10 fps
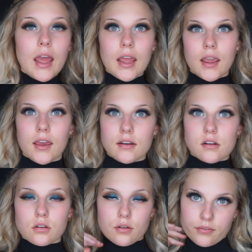And I
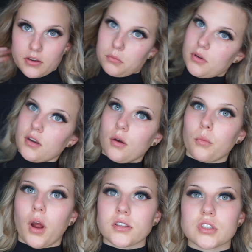don't know if anyone
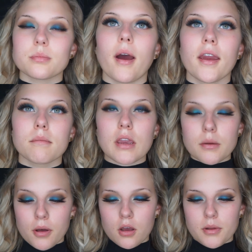watched my
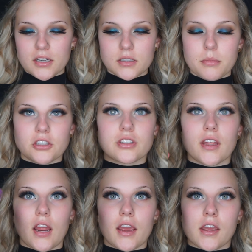makeup haul, but I did mention
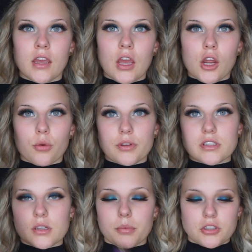that I
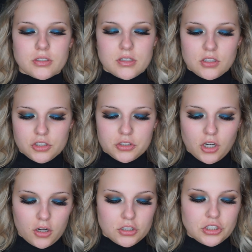recently purchased this
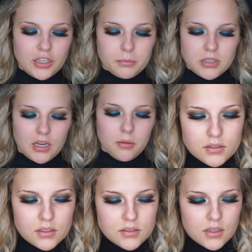Tarte Shape Tape.
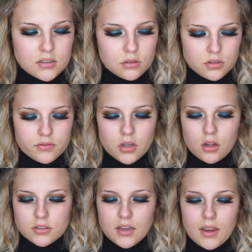It's exclusive to
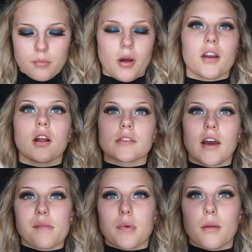Ulta. I bought it
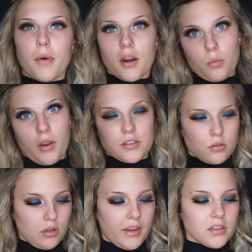online, but I bought it way
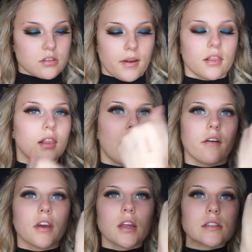too light, so I
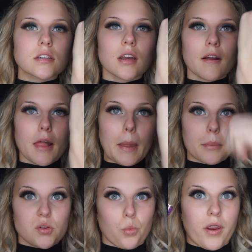love it,
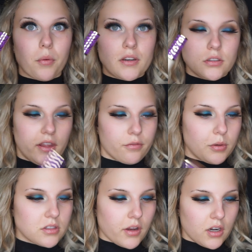but it's way too late for
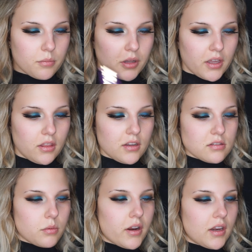me. So I'm going to apply
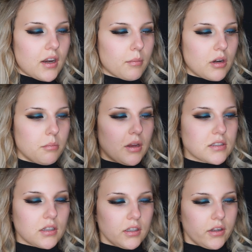this one, and I'm going to
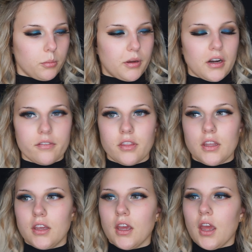mix a little bit of
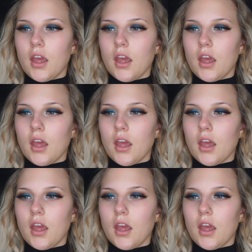the